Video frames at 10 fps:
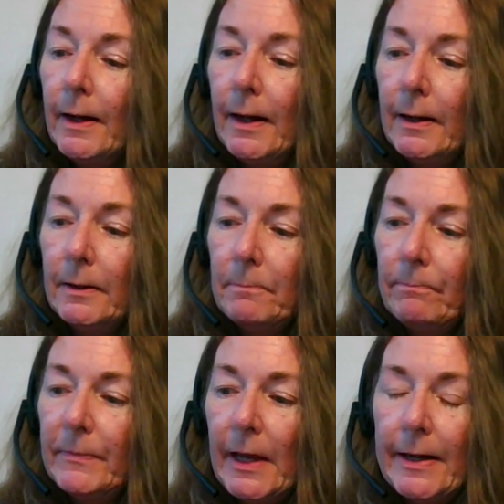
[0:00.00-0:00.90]

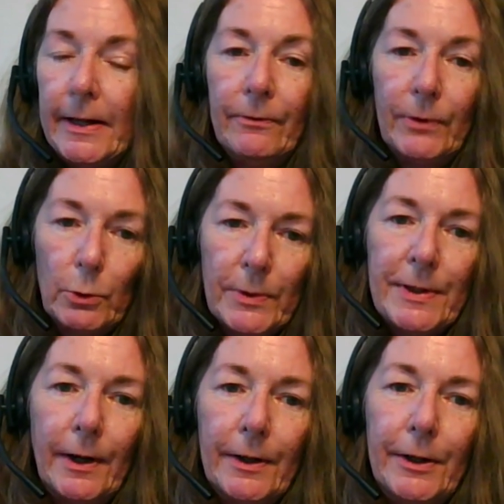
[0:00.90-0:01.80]
Um, they have
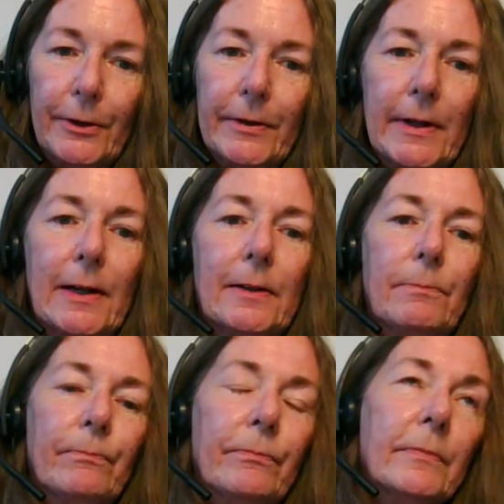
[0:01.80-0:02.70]
also,
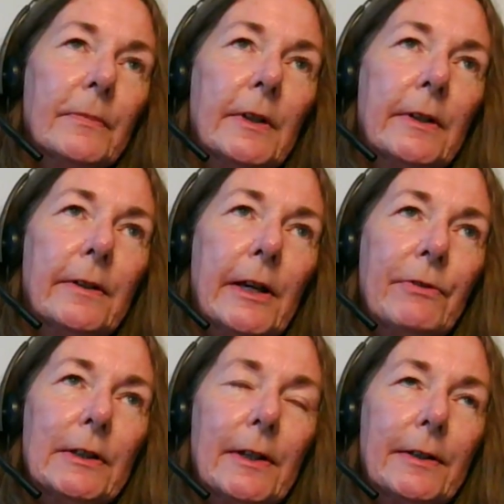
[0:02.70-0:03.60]
um,
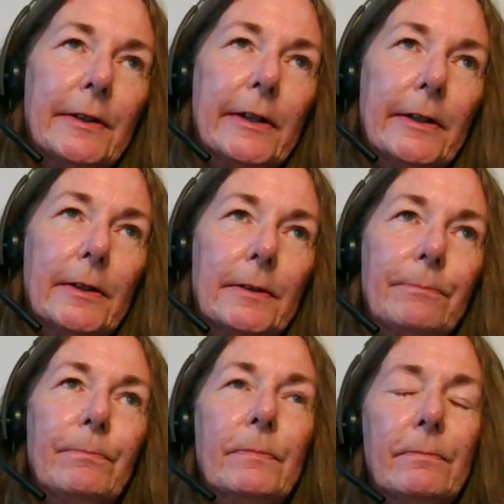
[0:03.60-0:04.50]
given that
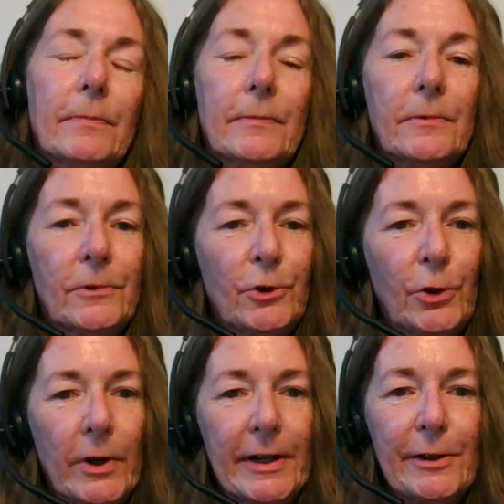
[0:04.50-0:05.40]
they're
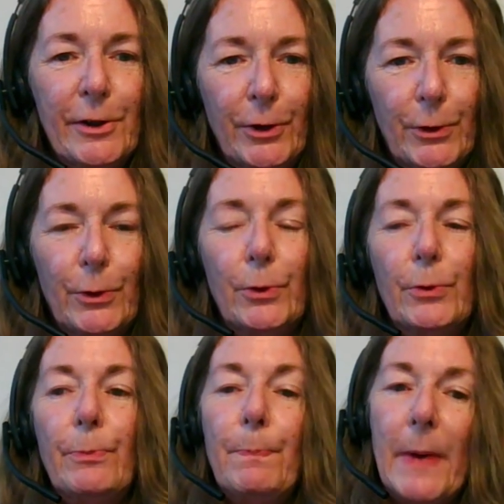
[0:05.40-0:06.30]
trying
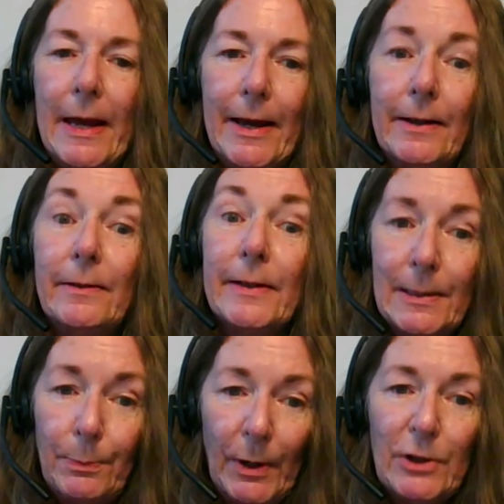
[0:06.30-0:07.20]
to ban
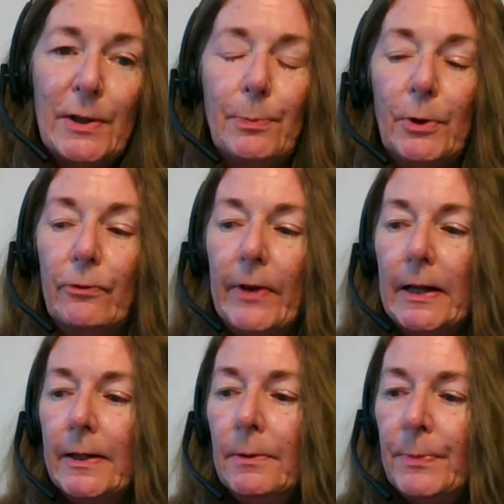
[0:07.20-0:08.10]
disposable
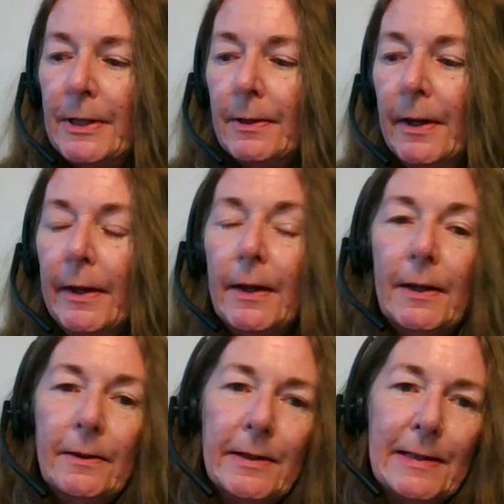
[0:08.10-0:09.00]
vapes,
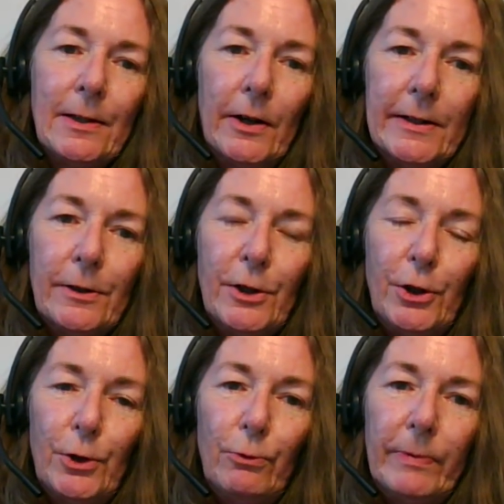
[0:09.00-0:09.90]
decided
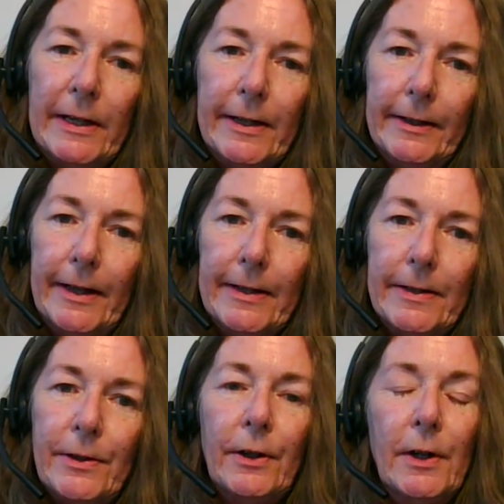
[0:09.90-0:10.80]
to
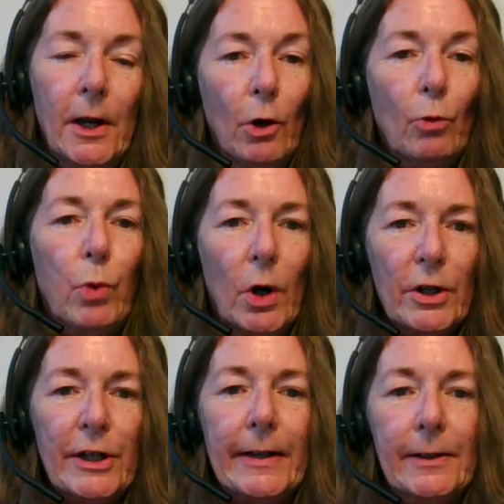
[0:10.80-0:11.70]
regulate
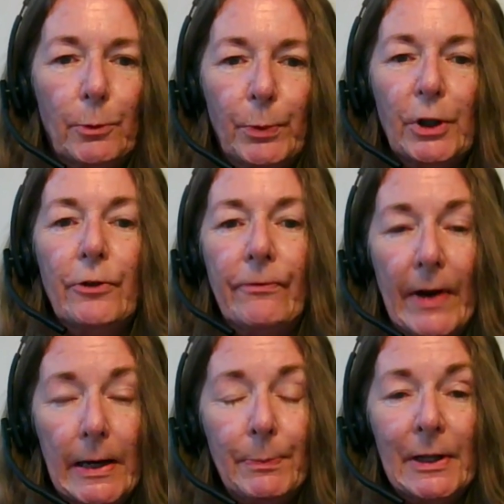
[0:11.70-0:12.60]
what an approved
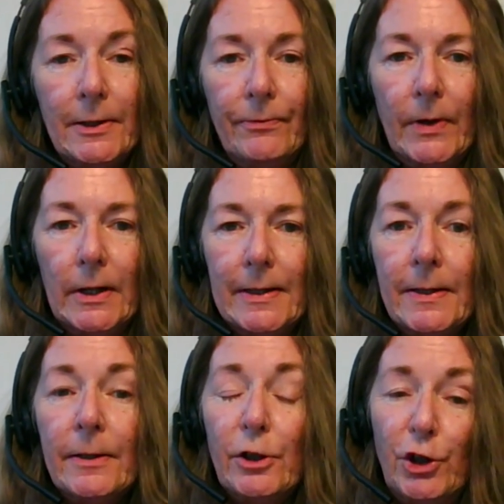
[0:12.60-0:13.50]
vaping
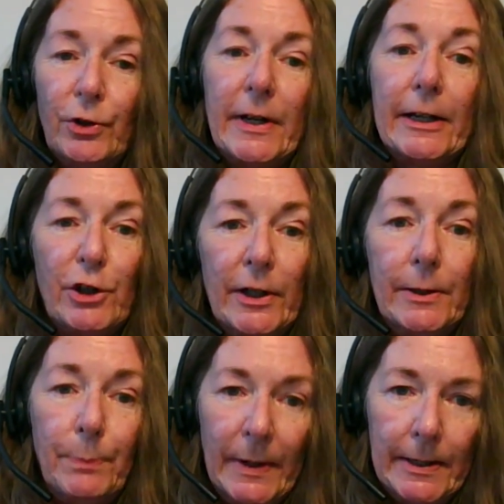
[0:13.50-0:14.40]
device should
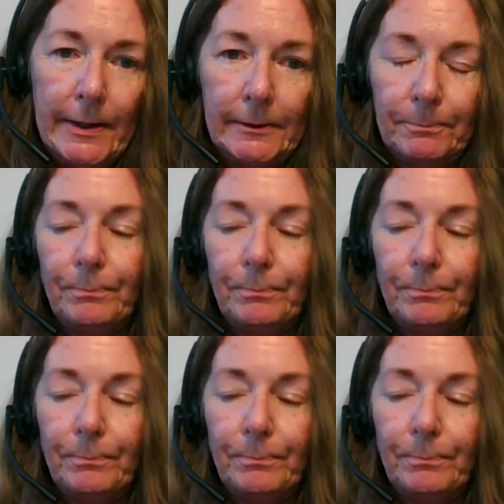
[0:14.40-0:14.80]
actually be.